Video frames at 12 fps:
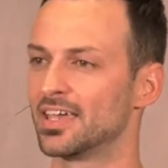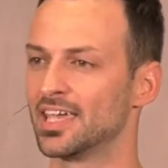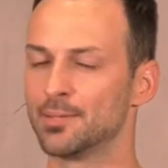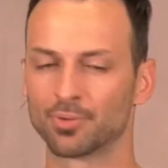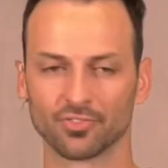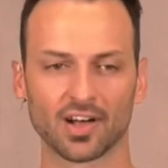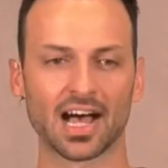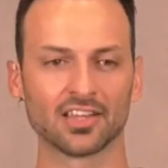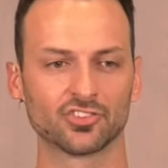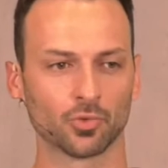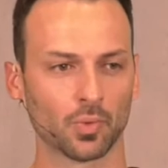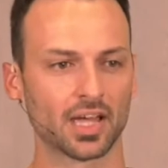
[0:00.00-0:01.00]
He
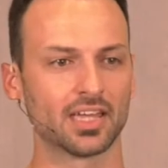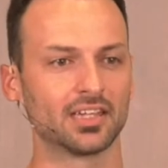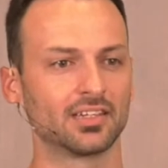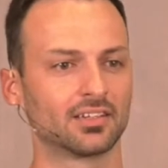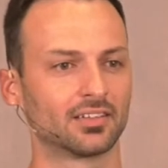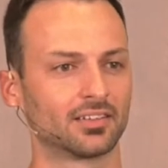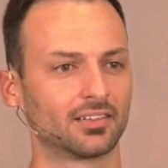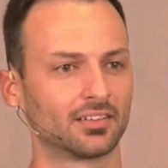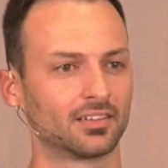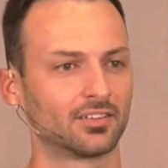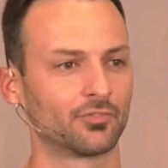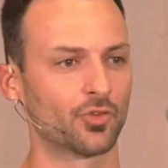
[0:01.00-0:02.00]
provides a way
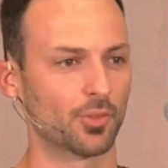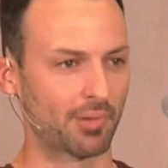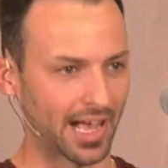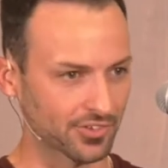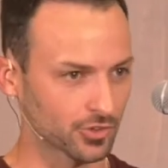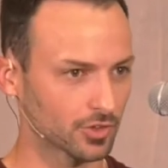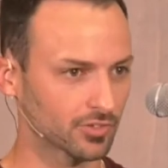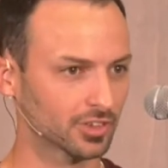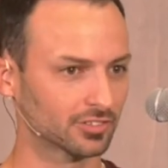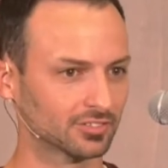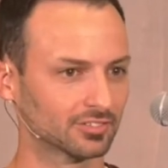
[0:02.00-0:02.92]
for the Passover.